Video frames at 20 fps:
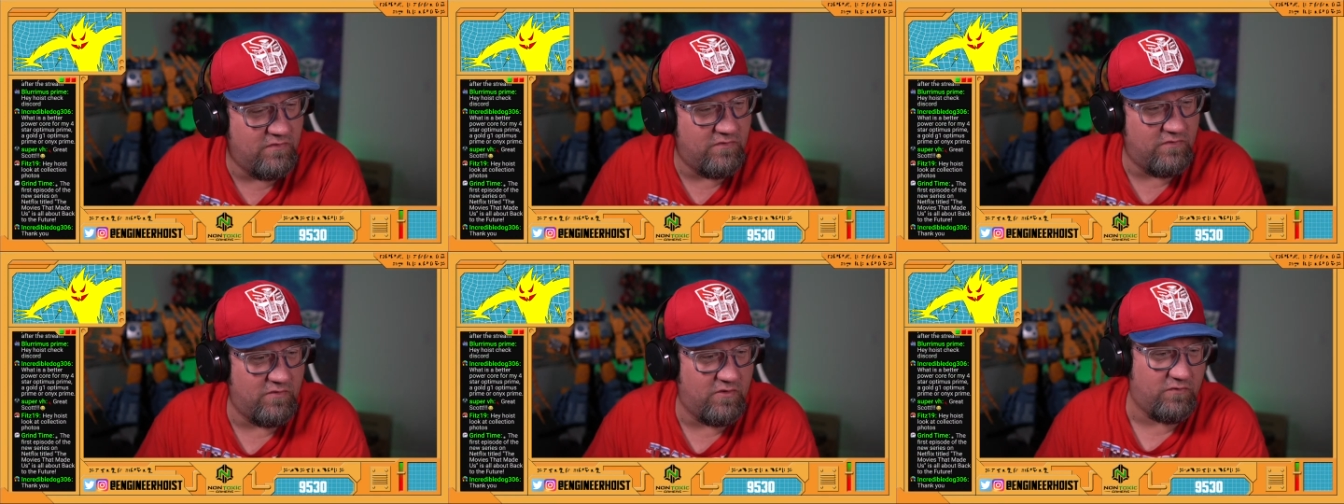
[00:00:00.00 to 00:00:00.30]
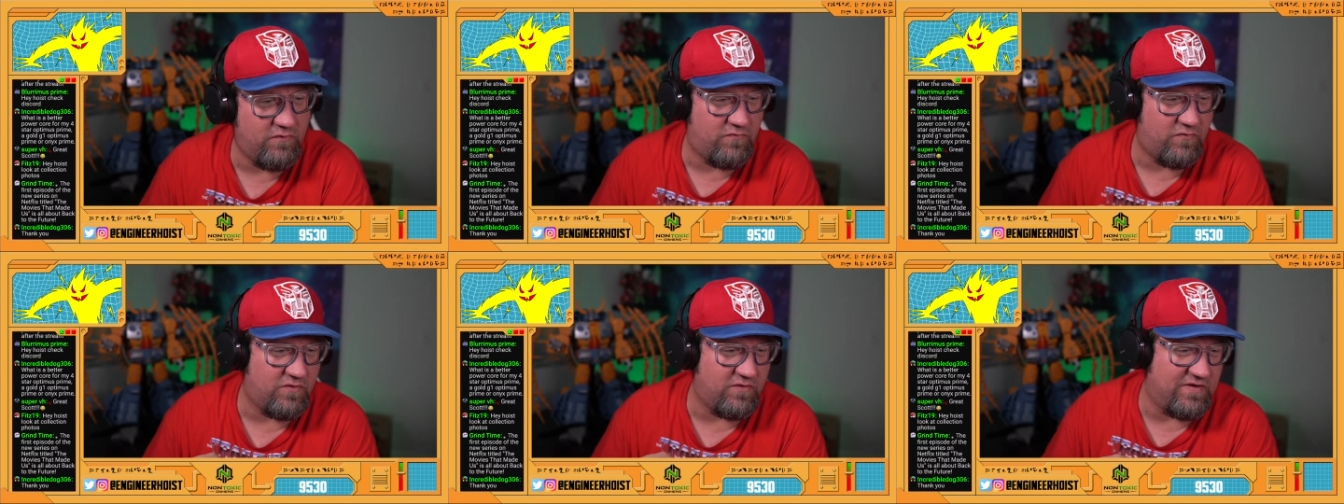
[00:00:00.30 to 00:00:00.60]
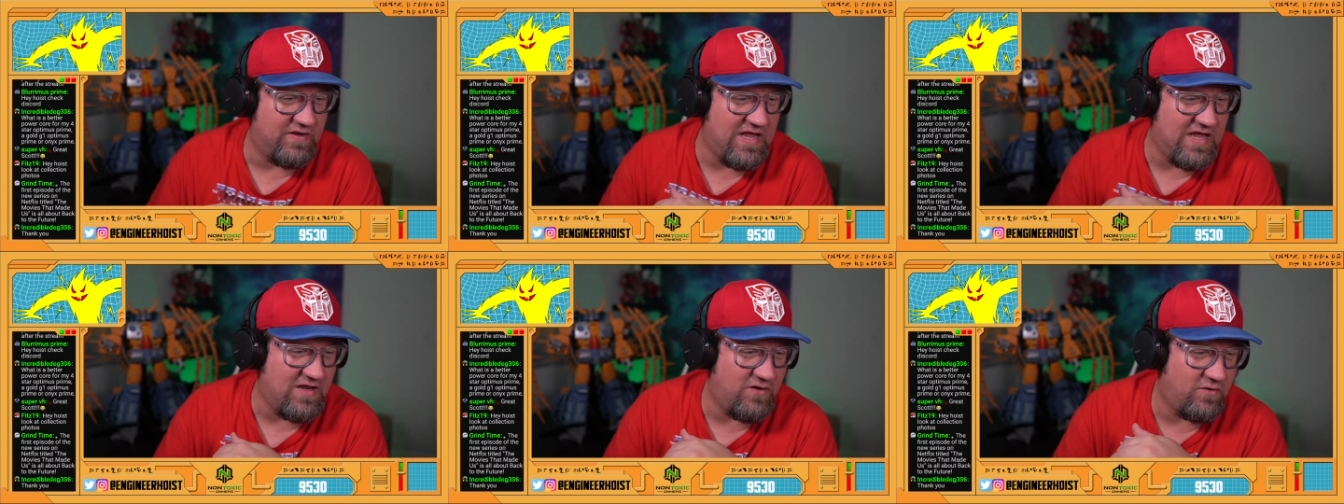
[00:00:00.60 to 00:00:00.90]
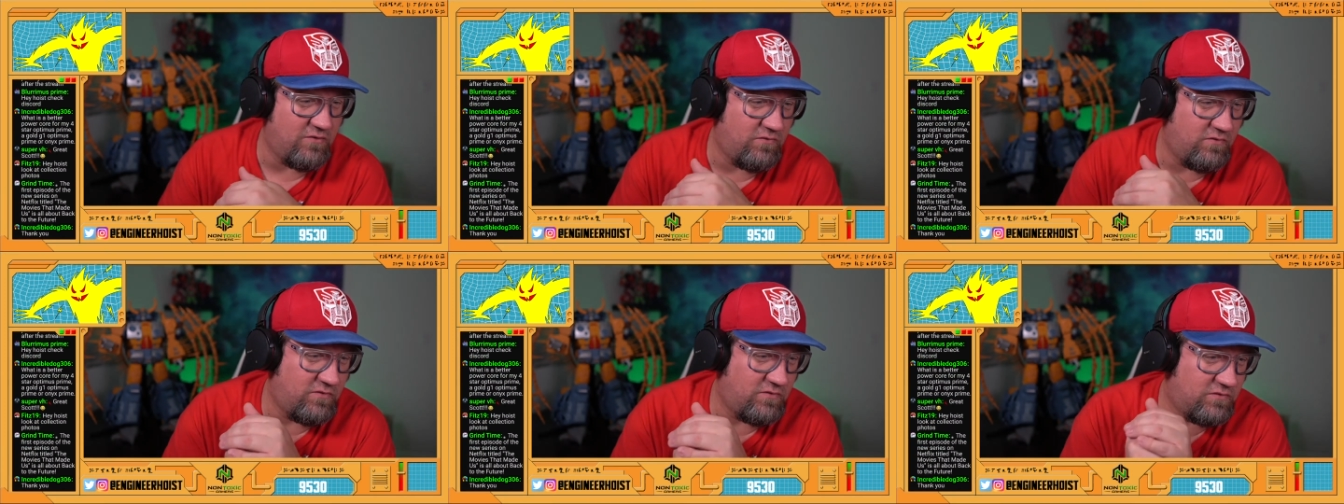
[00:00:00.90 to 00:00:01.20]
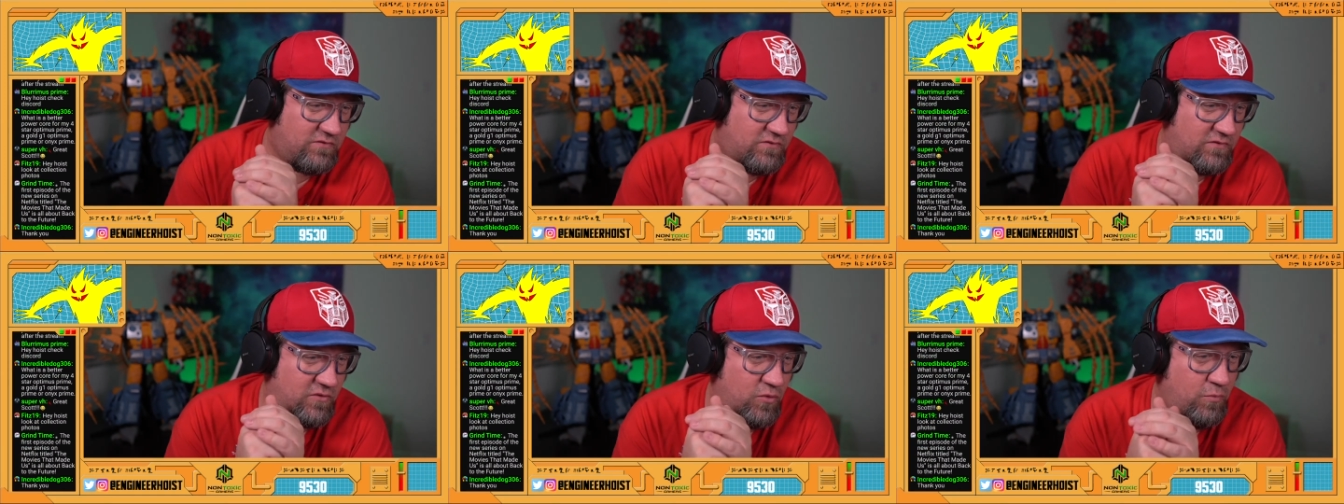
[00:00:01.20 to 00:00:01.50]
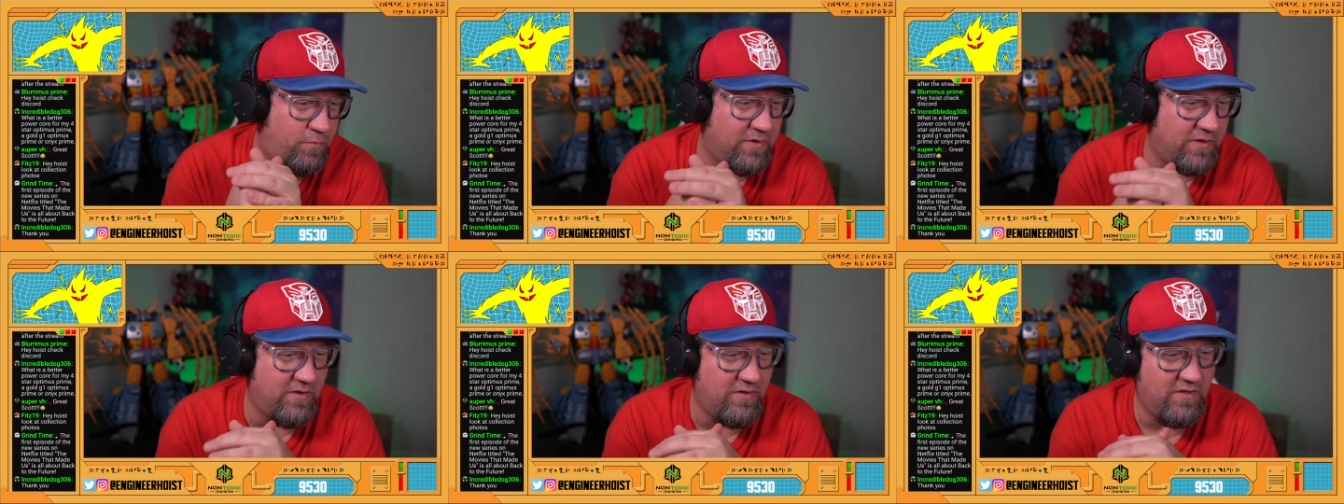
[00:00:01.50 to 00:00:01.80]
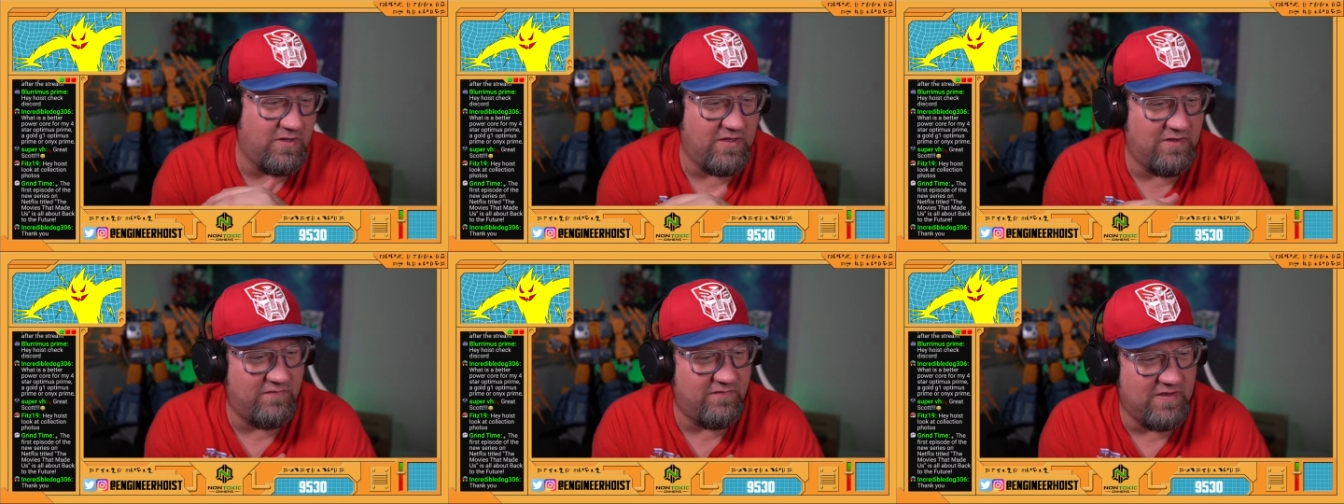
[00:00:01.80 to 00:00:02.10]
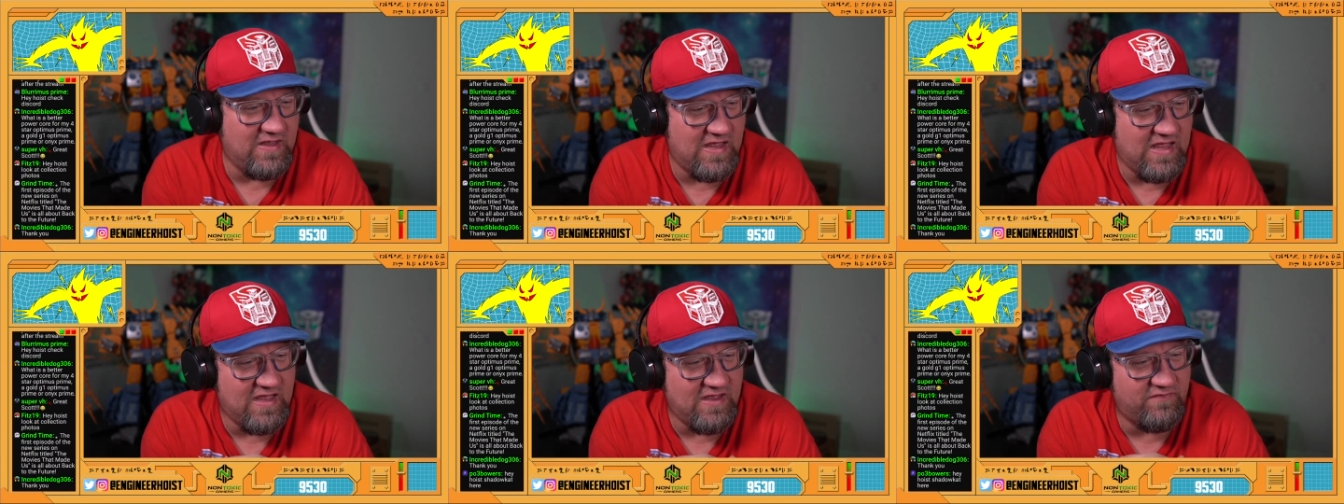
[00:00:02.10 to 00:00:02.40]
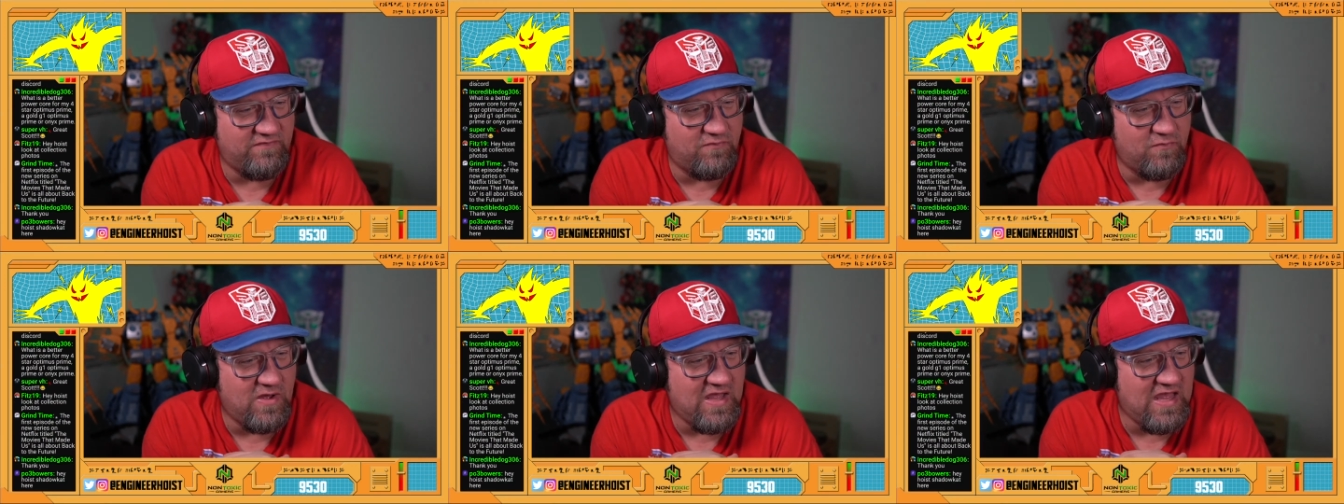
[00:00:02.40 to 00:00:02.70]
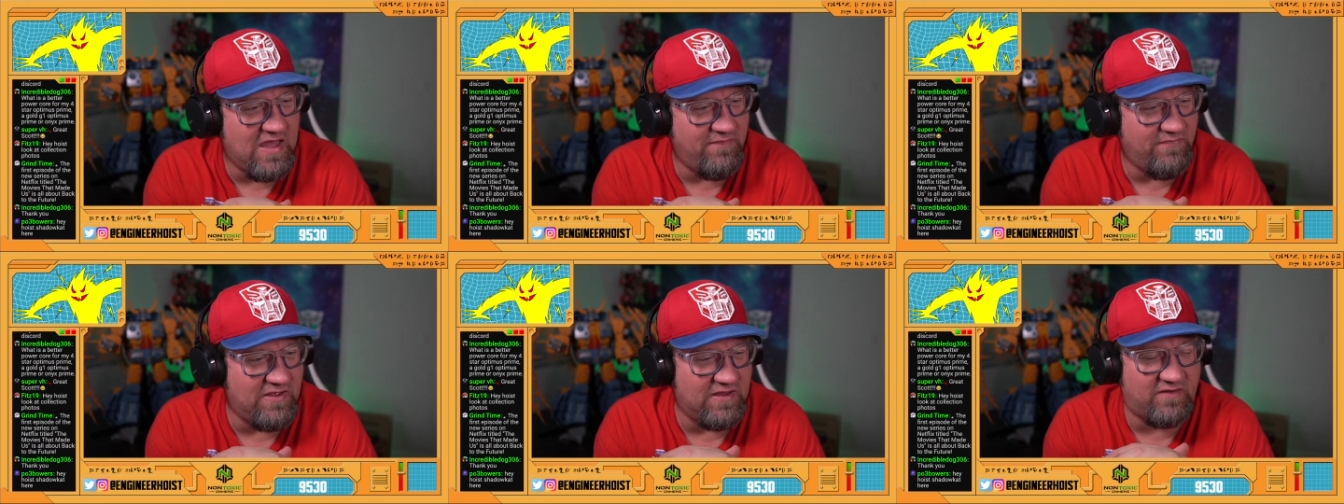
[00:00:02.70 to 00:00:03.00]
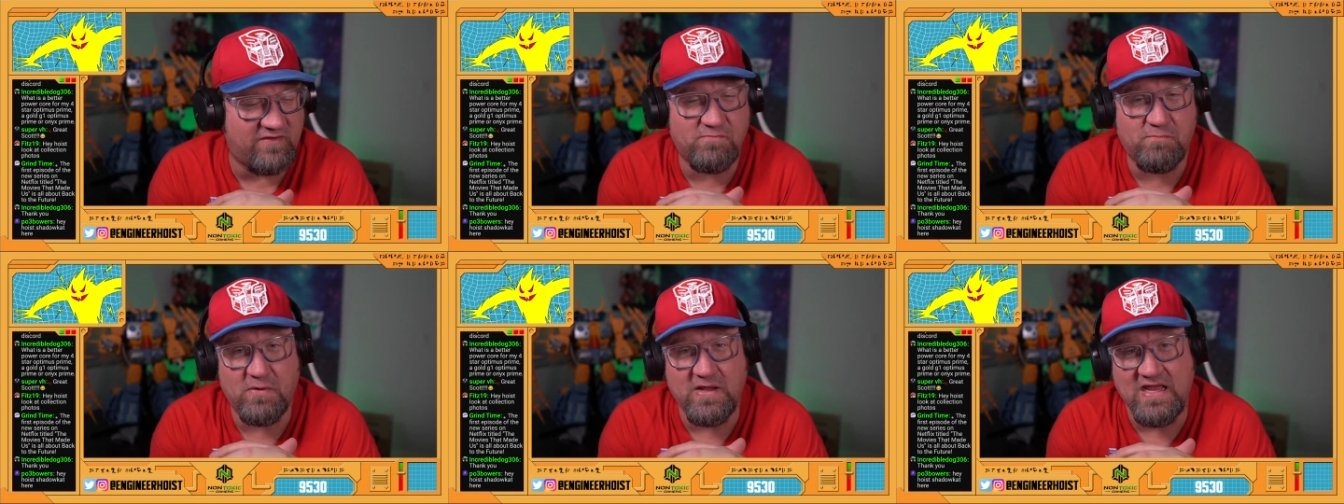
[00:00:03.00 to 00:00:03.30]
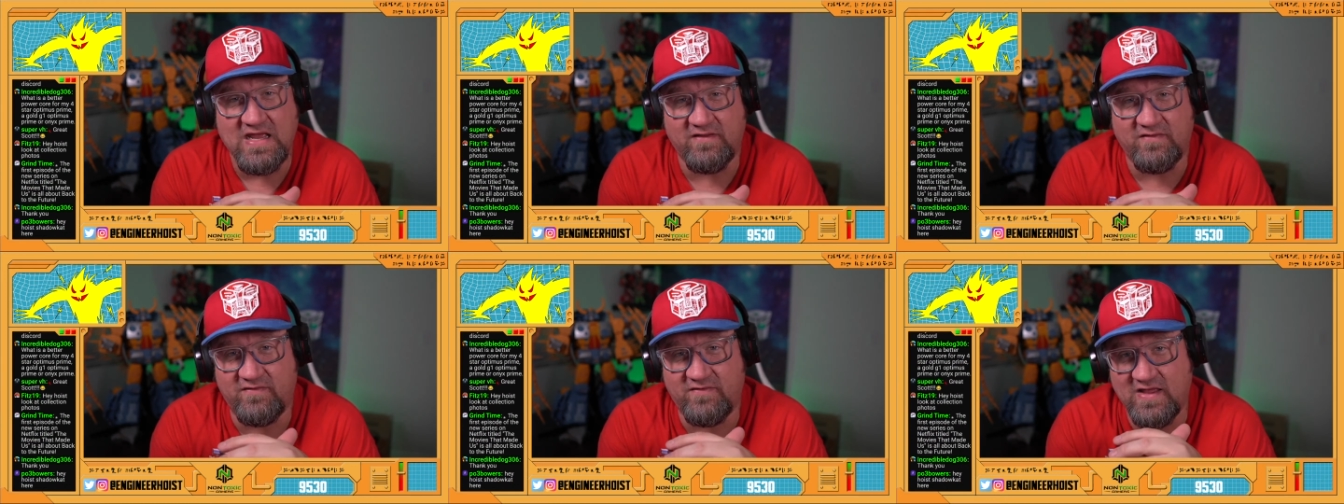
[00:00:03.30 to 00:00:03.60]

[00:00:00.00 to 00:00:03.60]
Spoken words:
Ultra Daniel Coupin do I have Expanse,